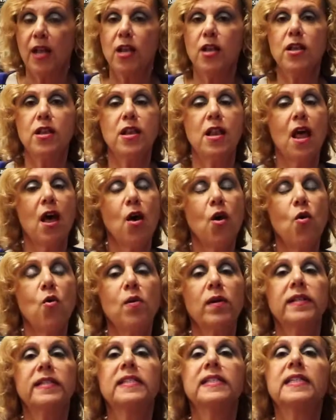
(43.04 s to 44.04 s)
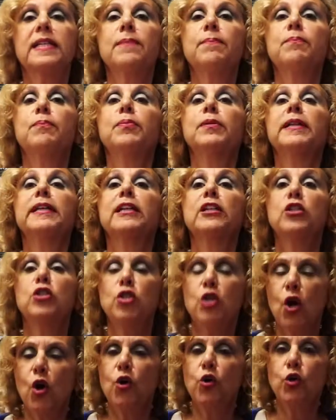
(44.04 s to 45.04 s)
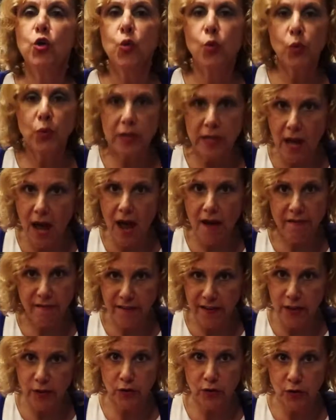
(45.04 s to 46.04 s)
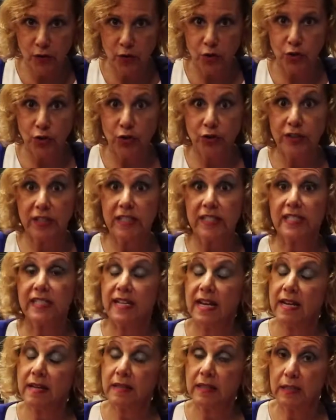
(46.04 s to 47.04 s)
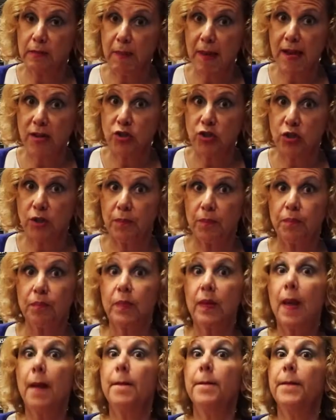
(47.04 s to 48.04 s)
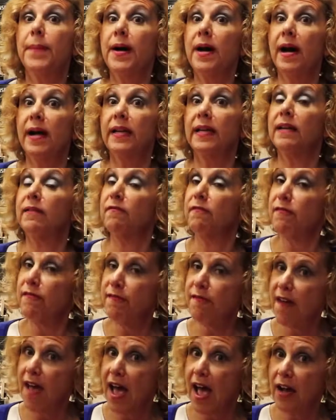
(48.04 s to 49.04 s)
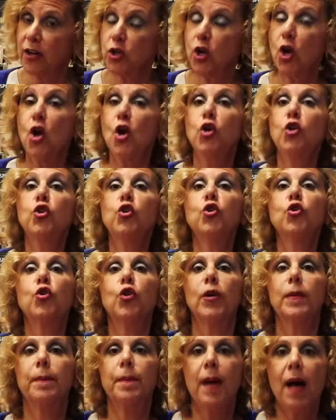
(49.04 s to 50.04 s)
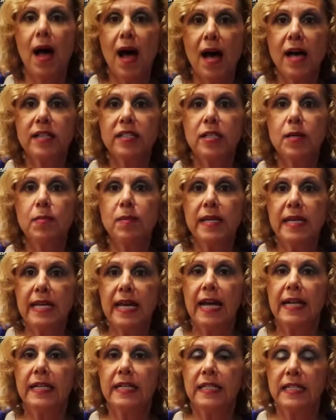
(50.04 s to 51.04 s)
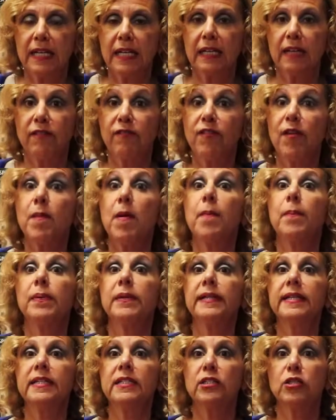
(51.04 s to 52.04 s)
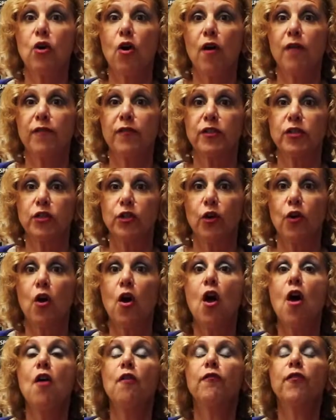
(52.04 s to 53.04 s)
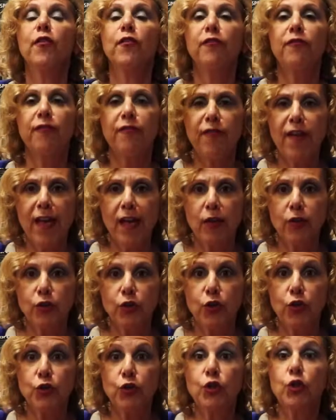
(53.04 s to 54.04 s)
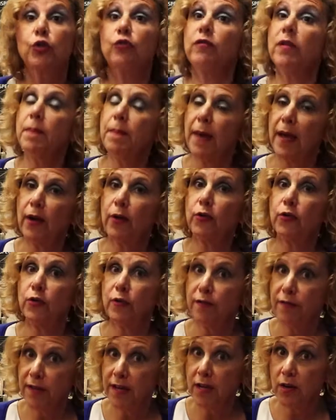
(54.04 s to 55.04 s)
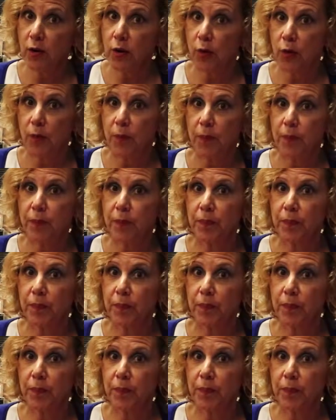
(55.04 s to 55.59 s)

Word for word: No, simply no, you will not fail New Jersey state inspection. But in fact, you could possibly get a ticket from a police officer for failure to repair your vehicle.